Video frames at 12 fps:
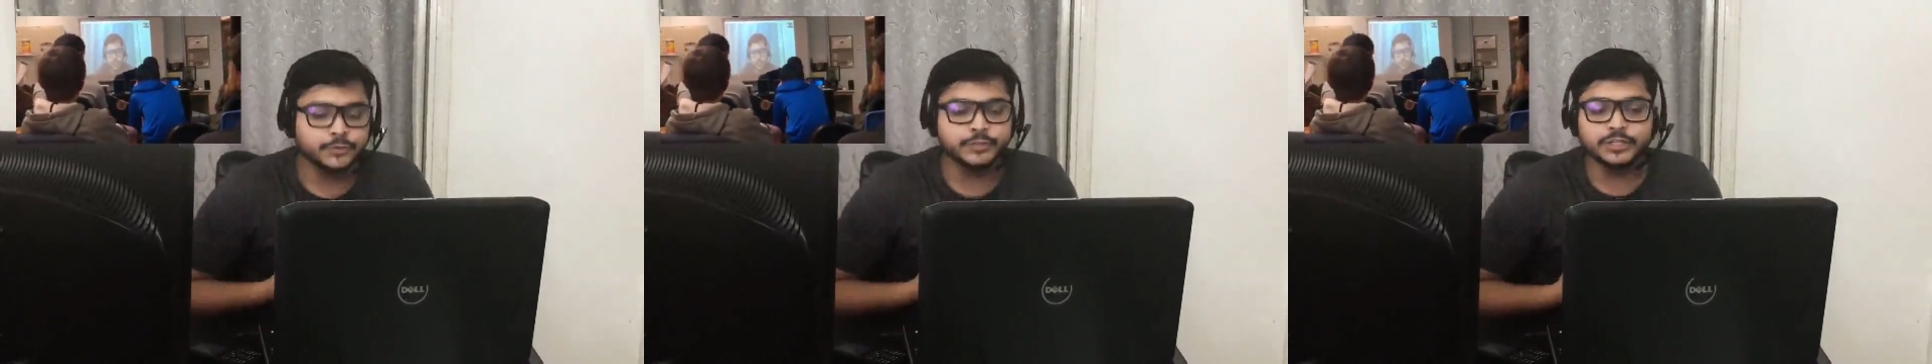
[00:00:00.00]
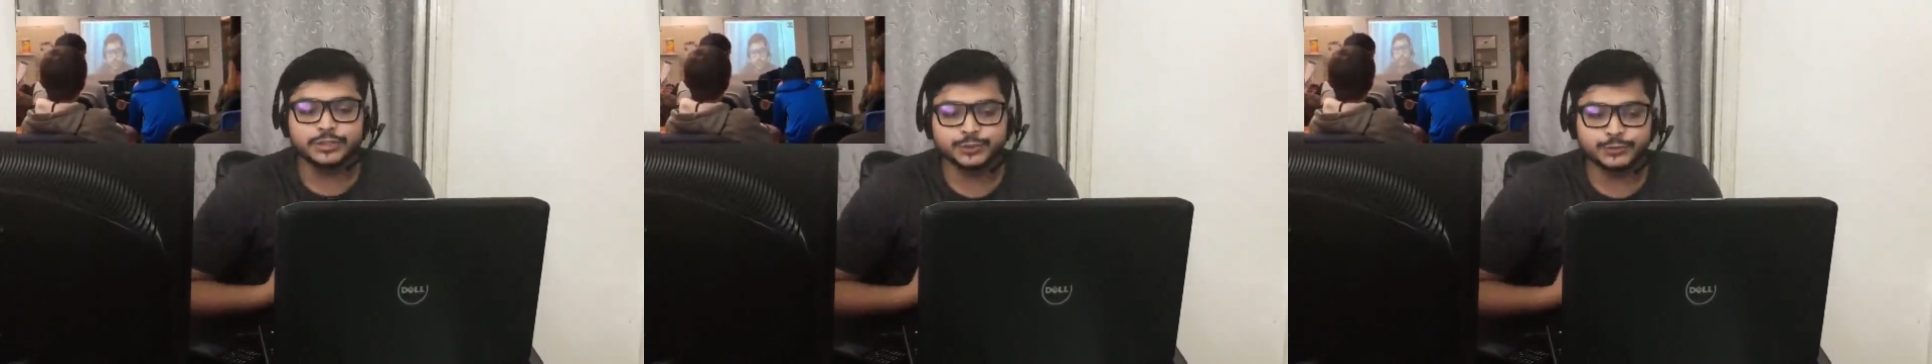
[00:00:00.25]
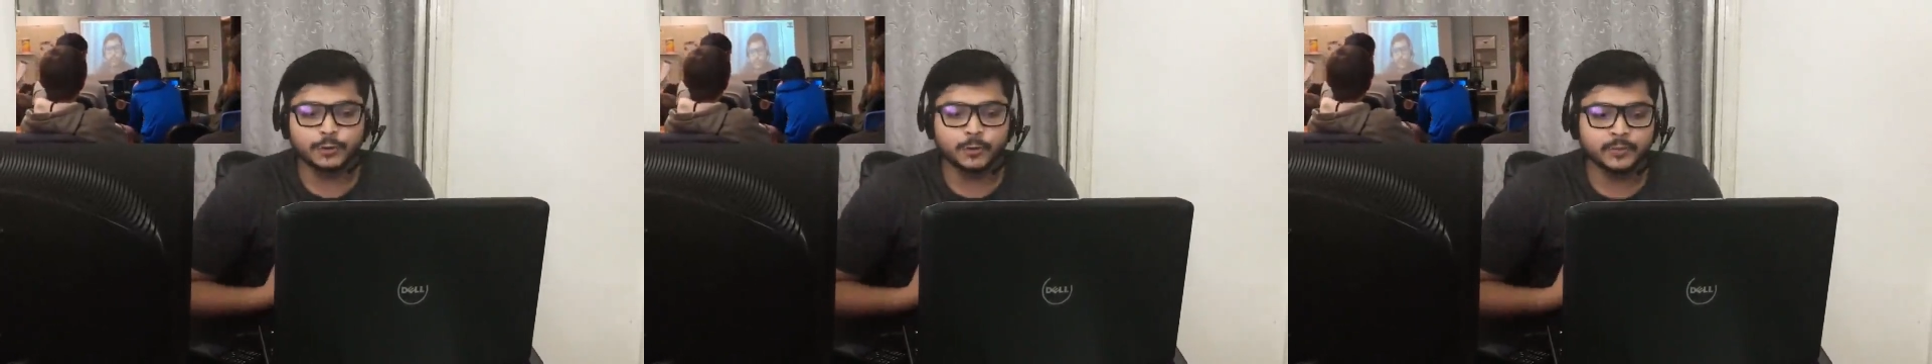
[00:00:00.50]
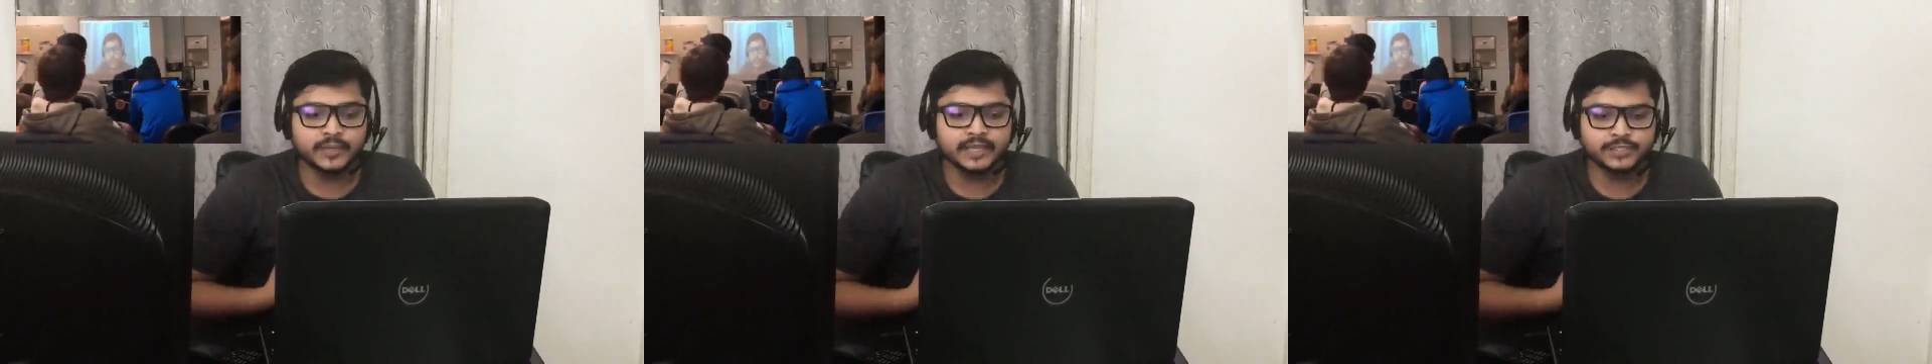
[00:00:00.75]
Your teacher
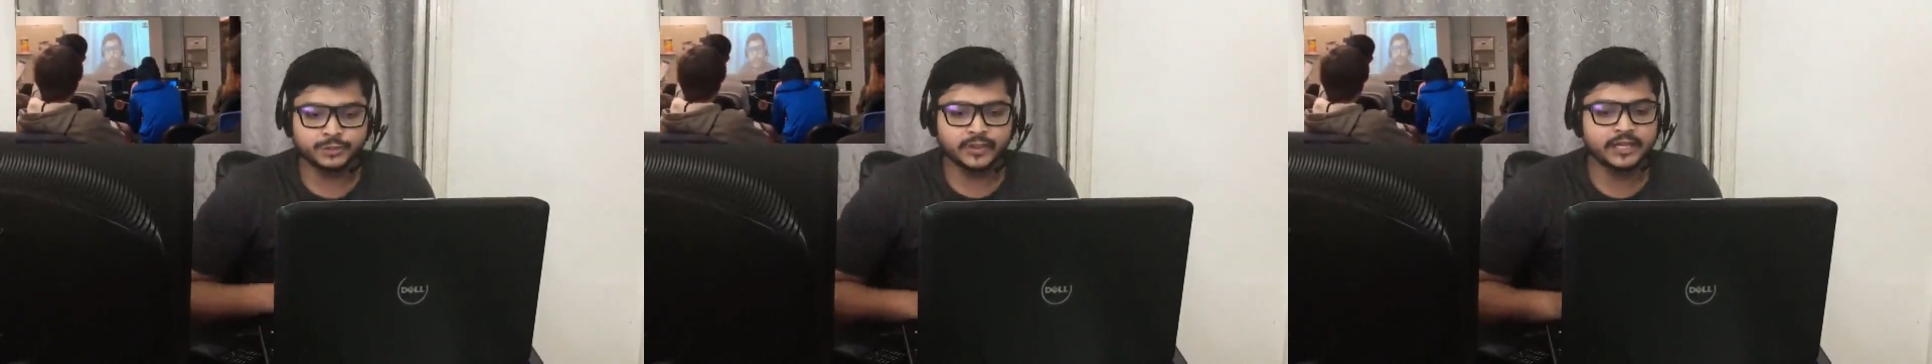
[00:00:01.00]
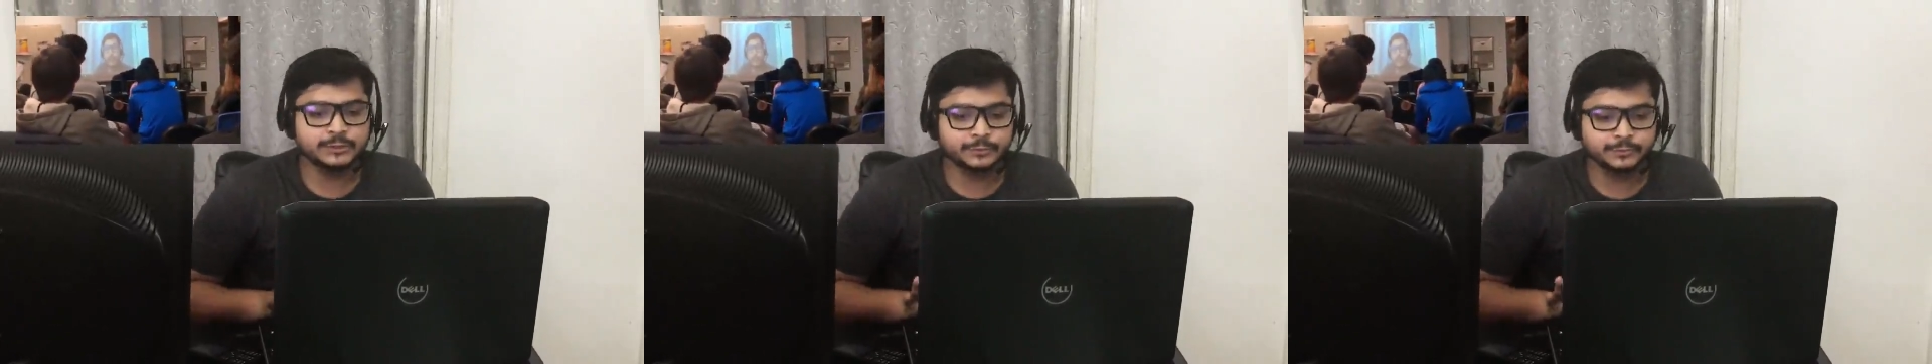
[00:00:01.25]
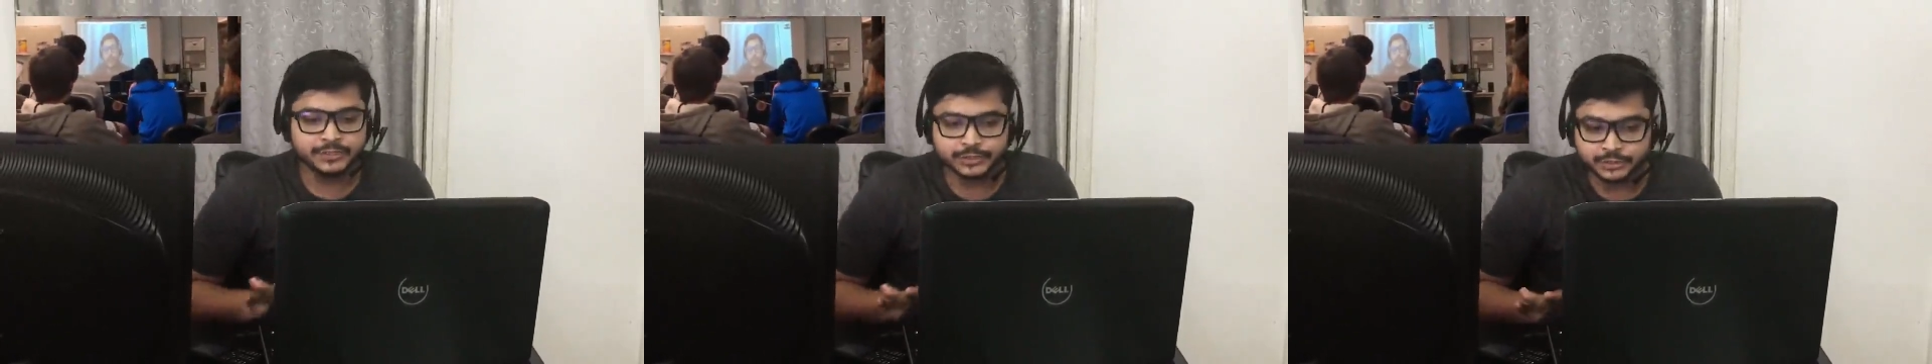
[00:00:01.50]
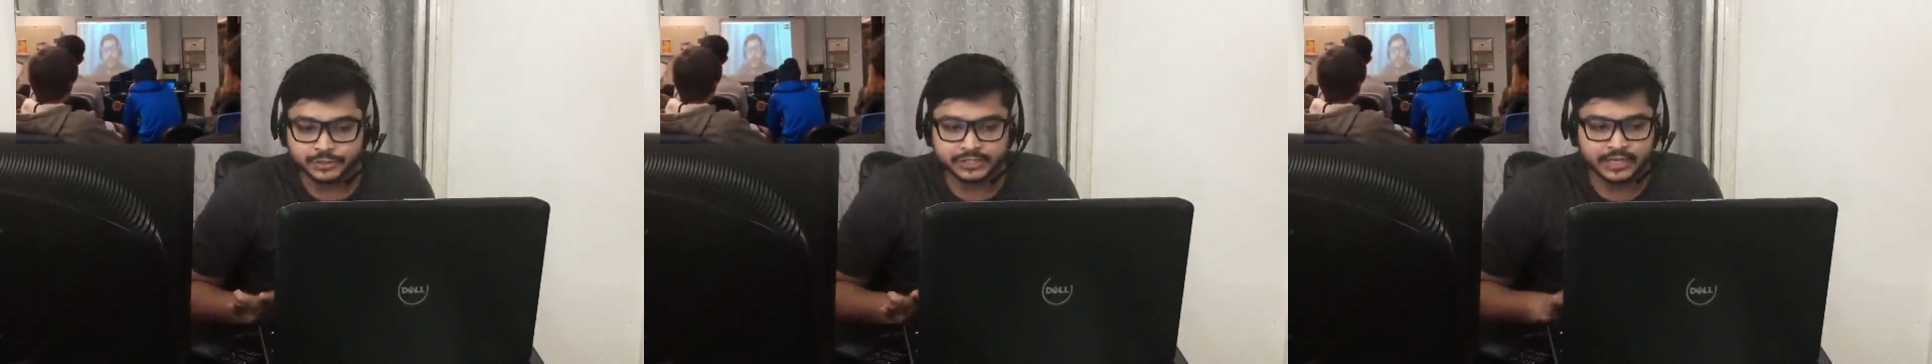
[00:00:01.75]
told me that you guys are
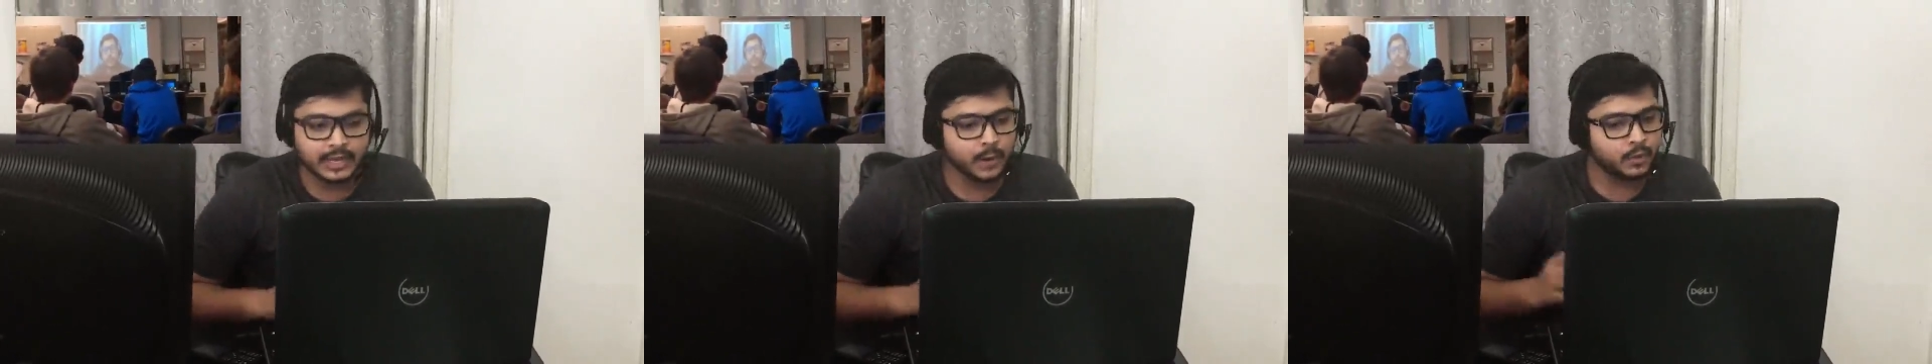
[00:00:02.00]
researching.